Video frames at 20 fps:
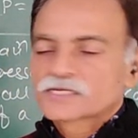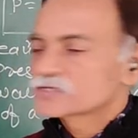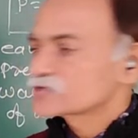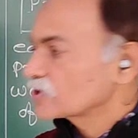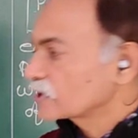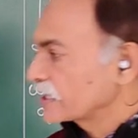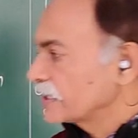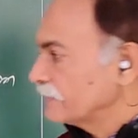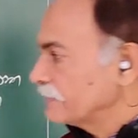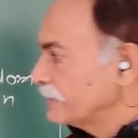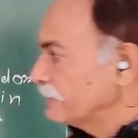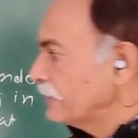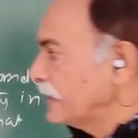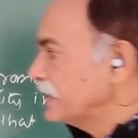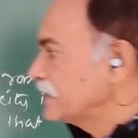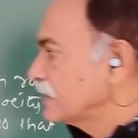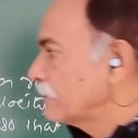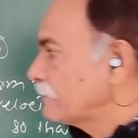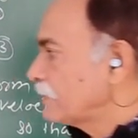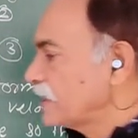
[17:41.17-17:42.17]
So keep in
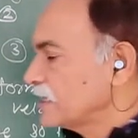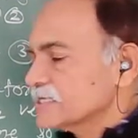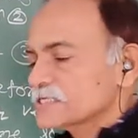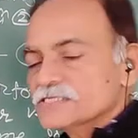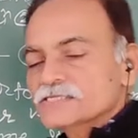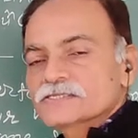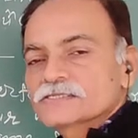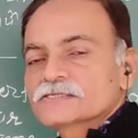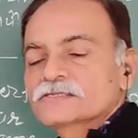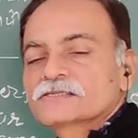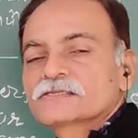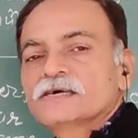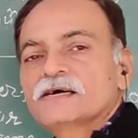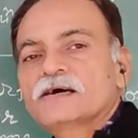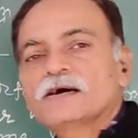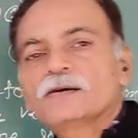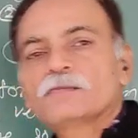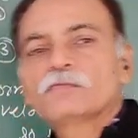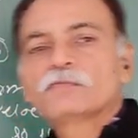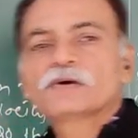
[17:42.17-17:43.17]
mind
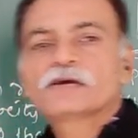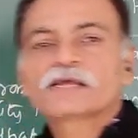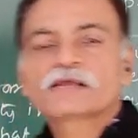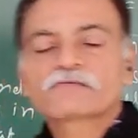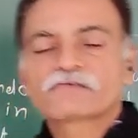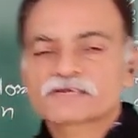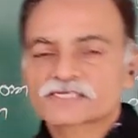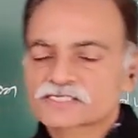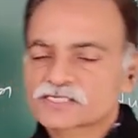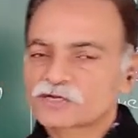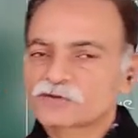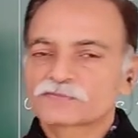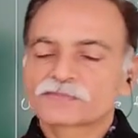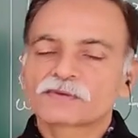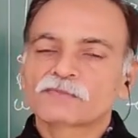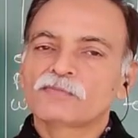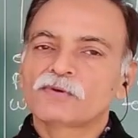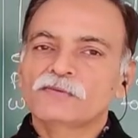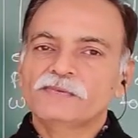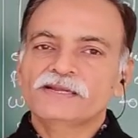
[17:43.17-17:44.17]
the equation of
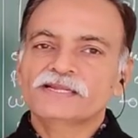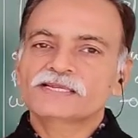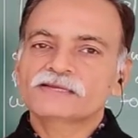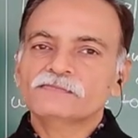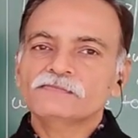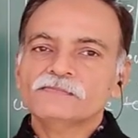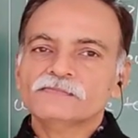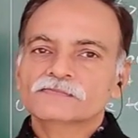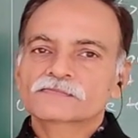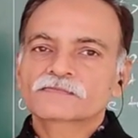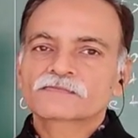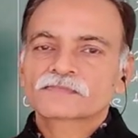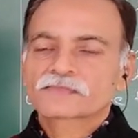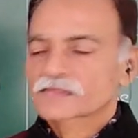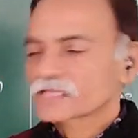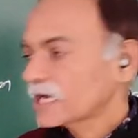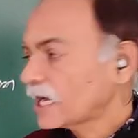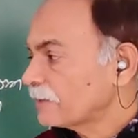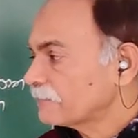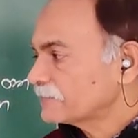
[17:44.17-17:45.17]
the momentum.
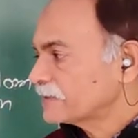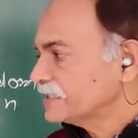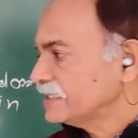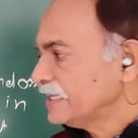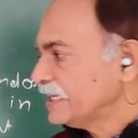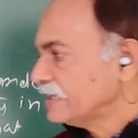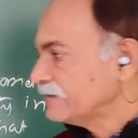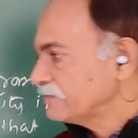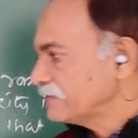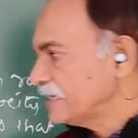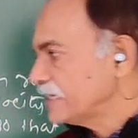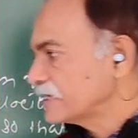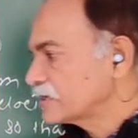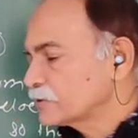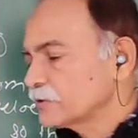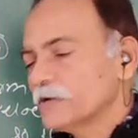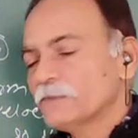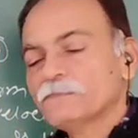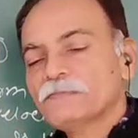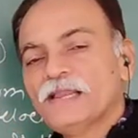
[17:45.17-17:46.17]
After that, we have
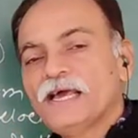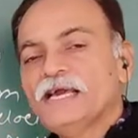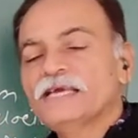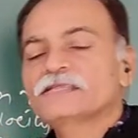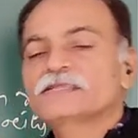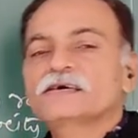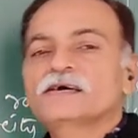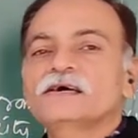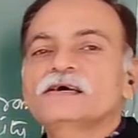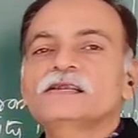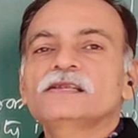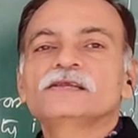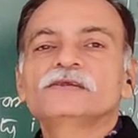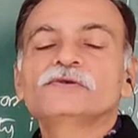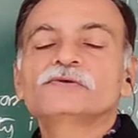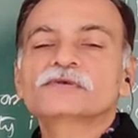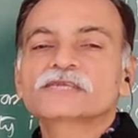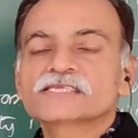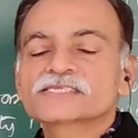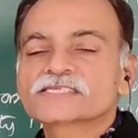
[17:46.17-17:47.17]
to apply the
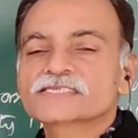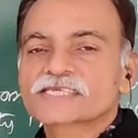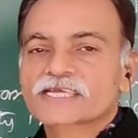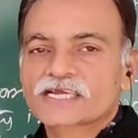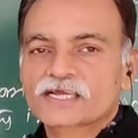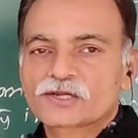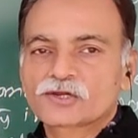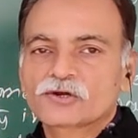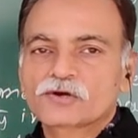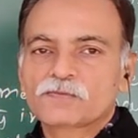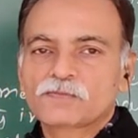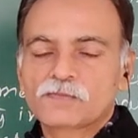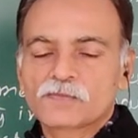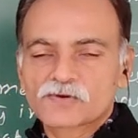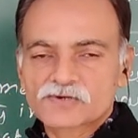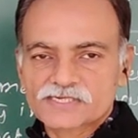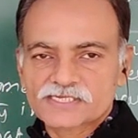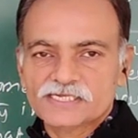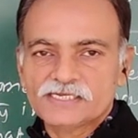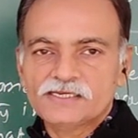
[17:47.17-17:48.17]
Newton's second law of
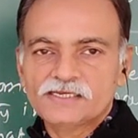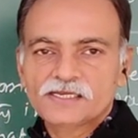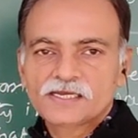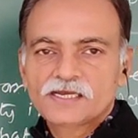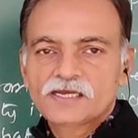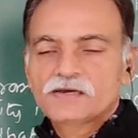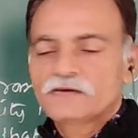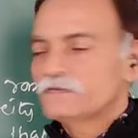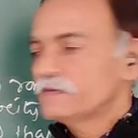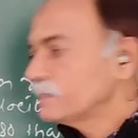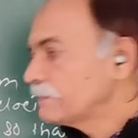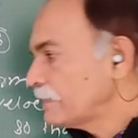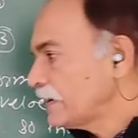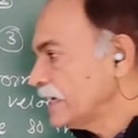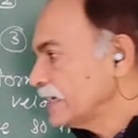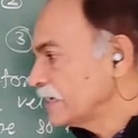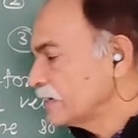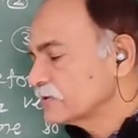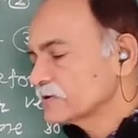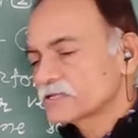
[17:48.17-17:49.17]
motion. We
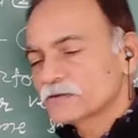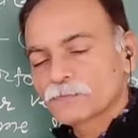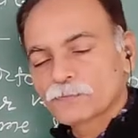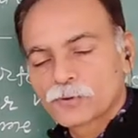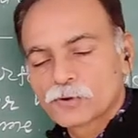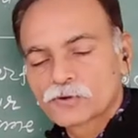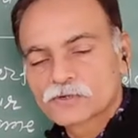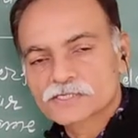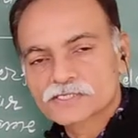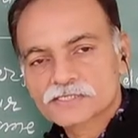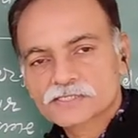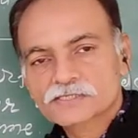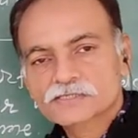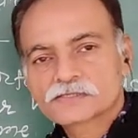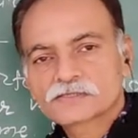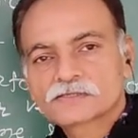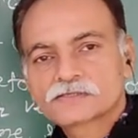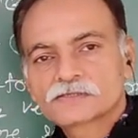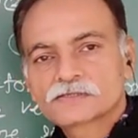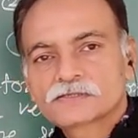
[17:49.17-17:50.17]
find out the force.
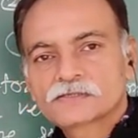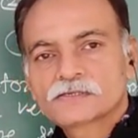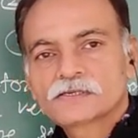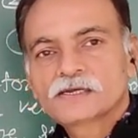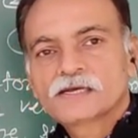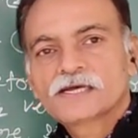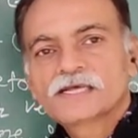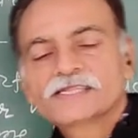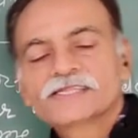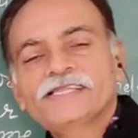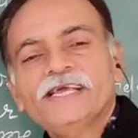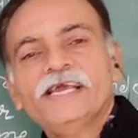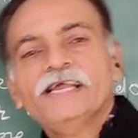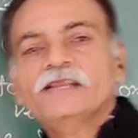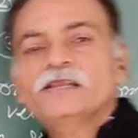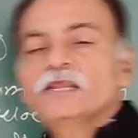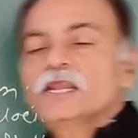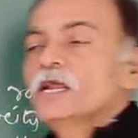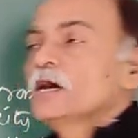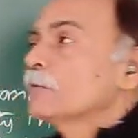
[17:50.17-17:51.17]

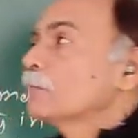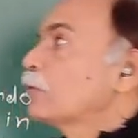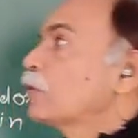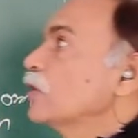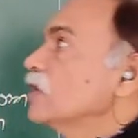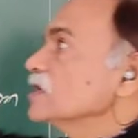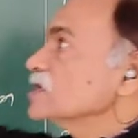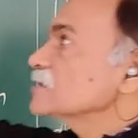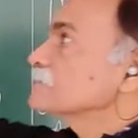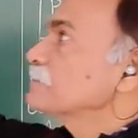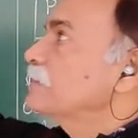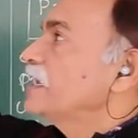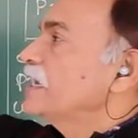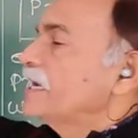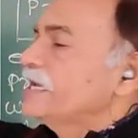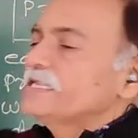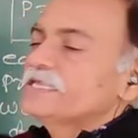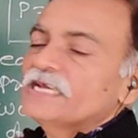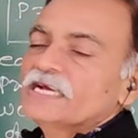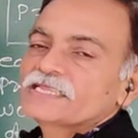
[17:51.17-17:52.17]
Then force by
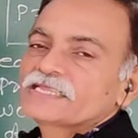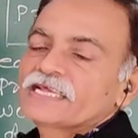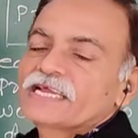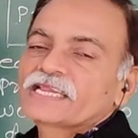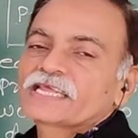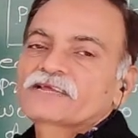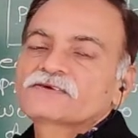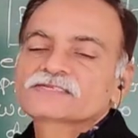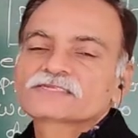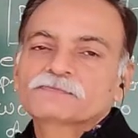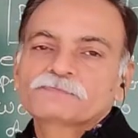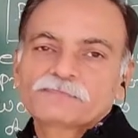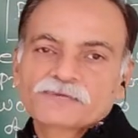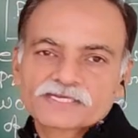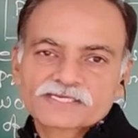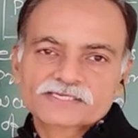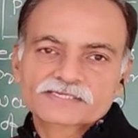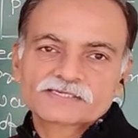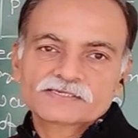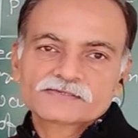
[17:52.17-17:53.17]
area, that gives the
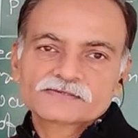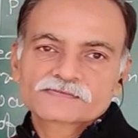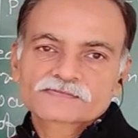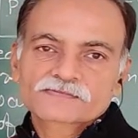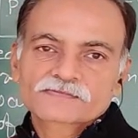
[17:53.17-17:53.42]
pressure.